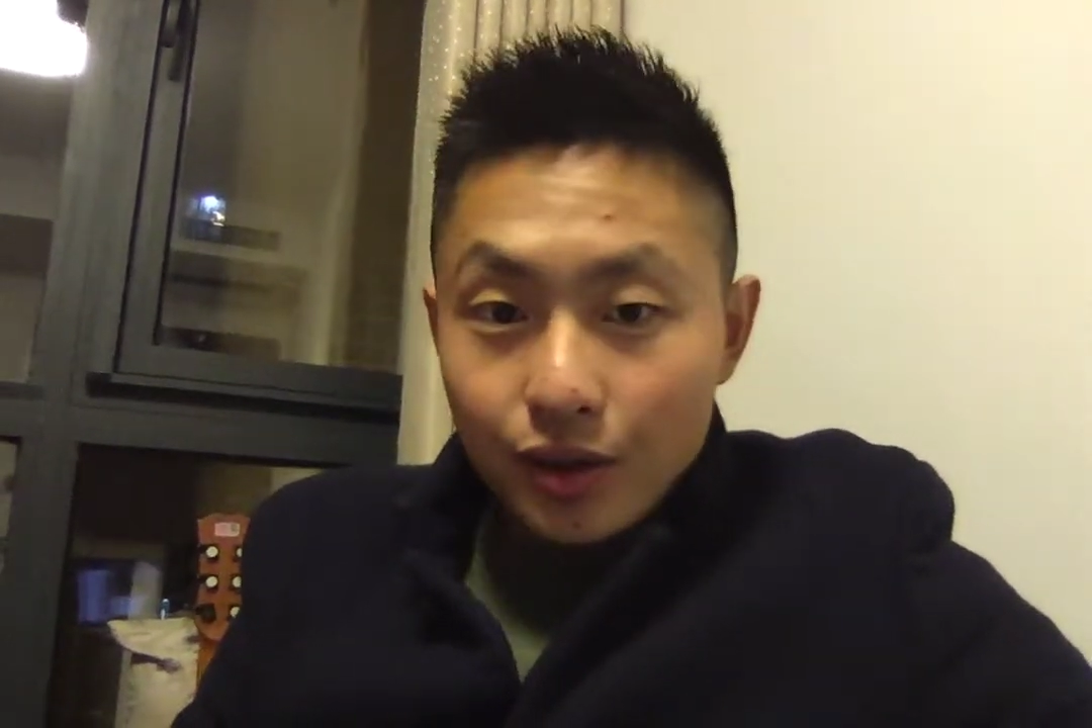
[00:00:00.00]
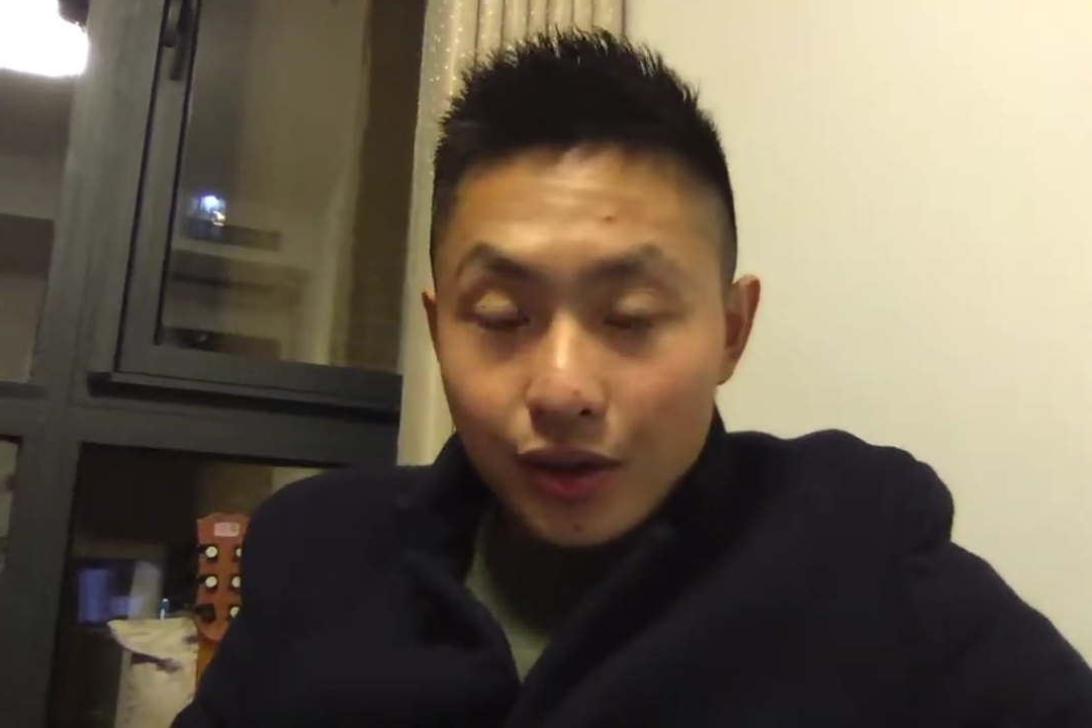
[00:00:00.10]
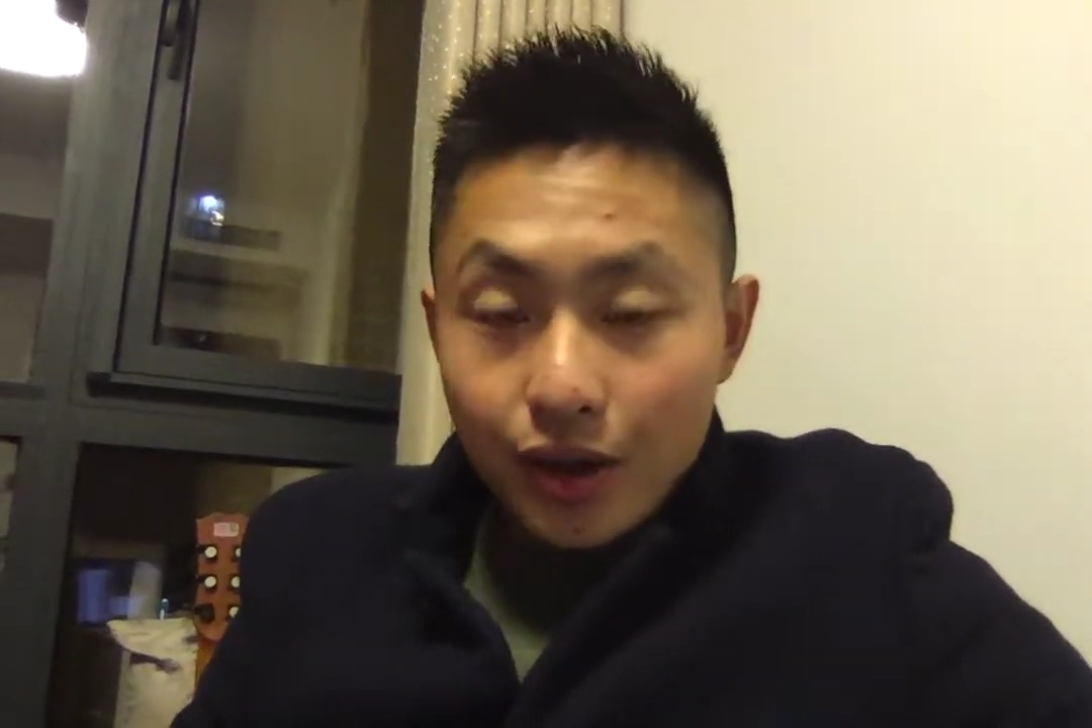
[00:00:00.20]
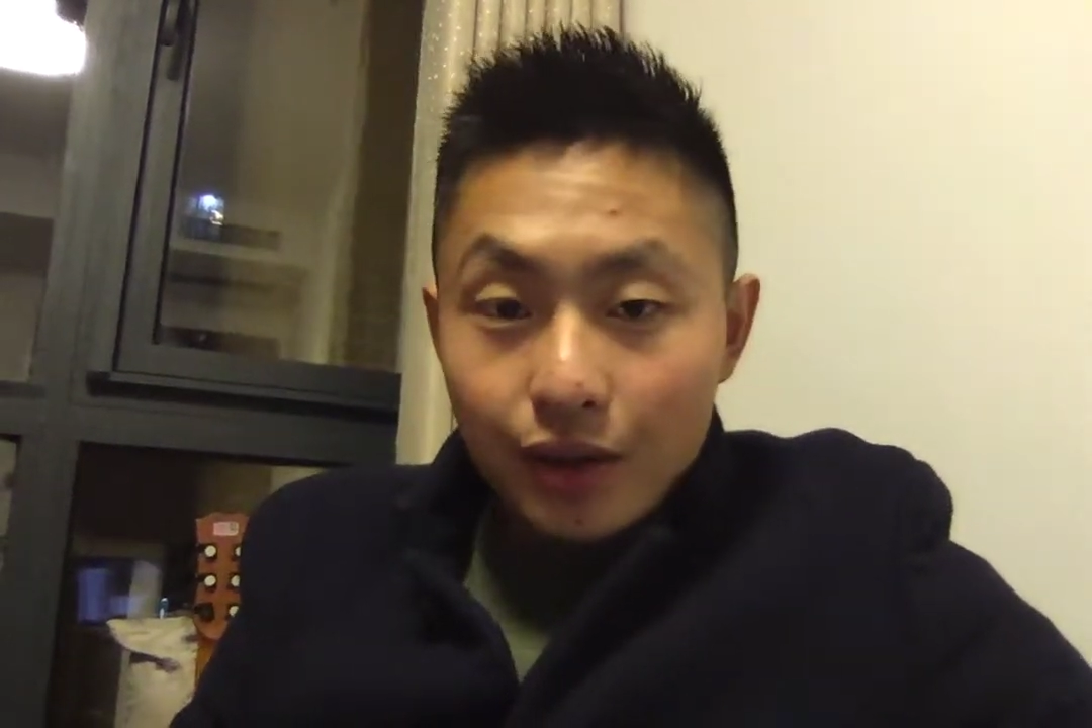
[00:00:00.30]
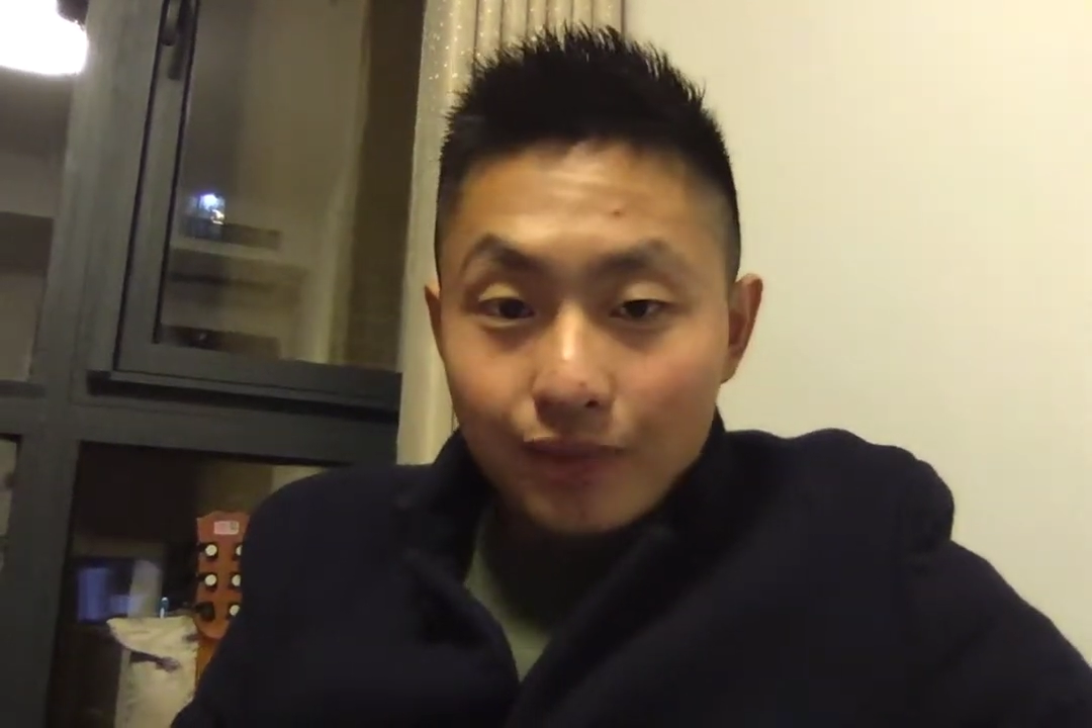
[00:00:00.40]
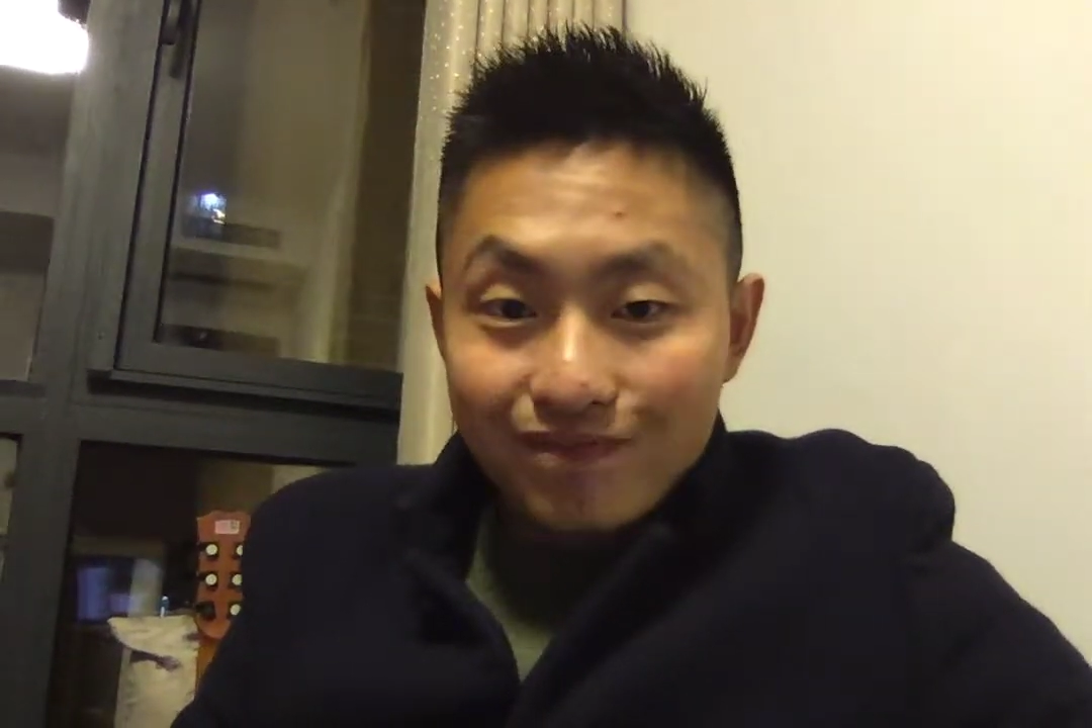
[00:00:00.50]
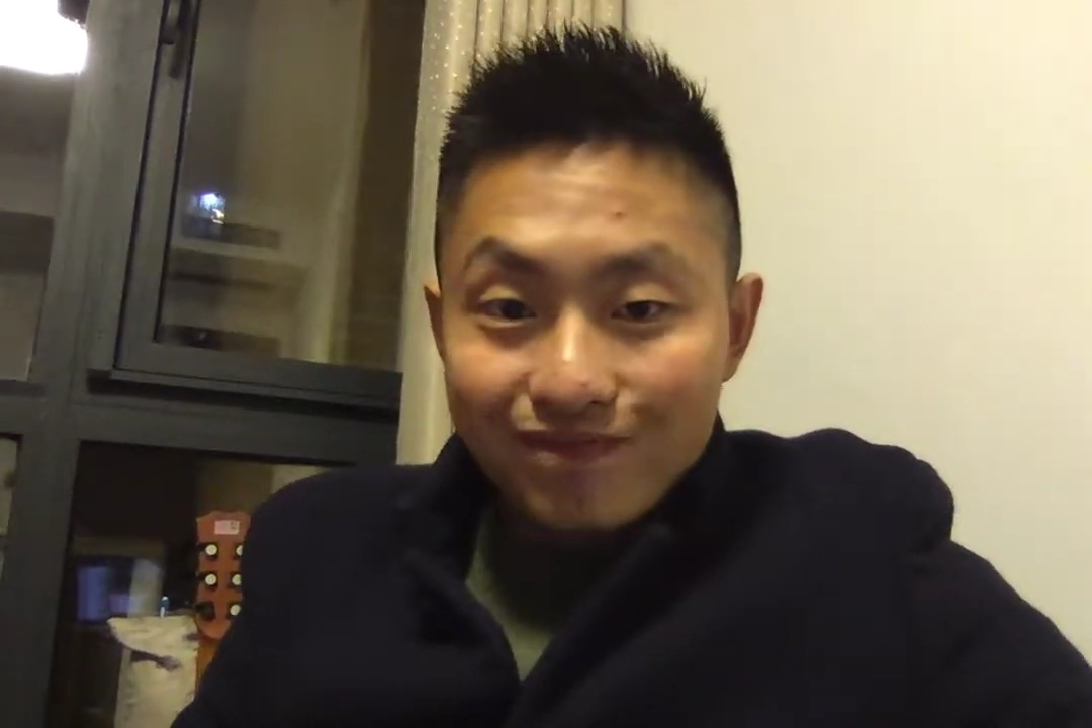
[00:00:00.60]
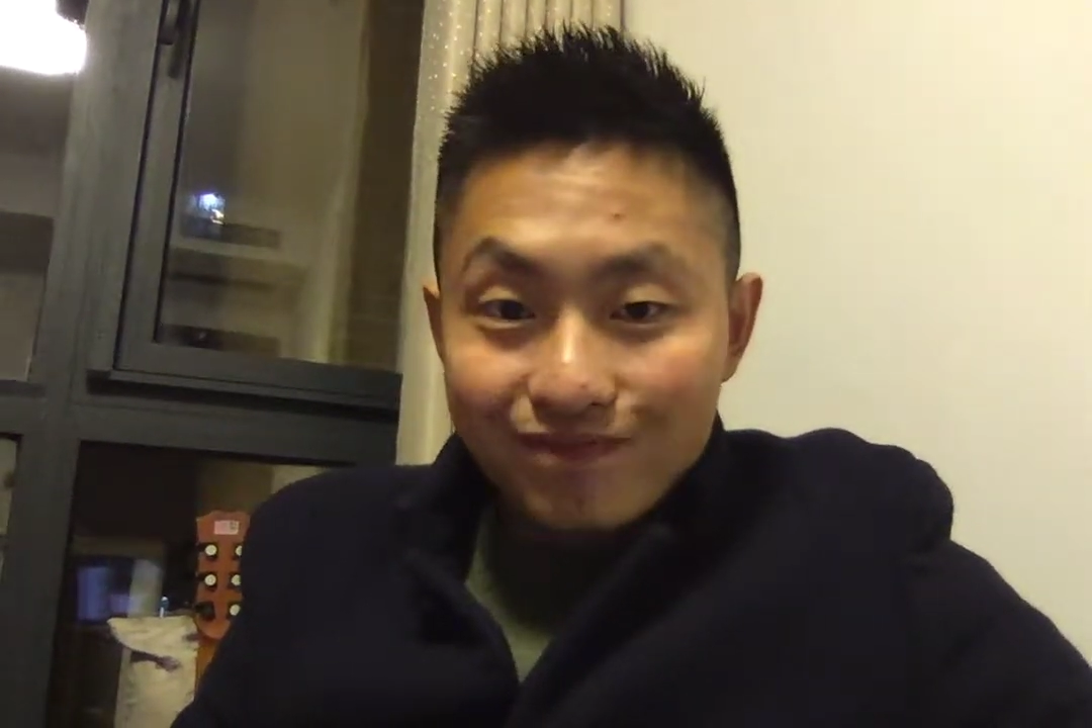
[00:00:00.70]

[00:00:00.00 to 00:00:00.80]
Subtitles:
then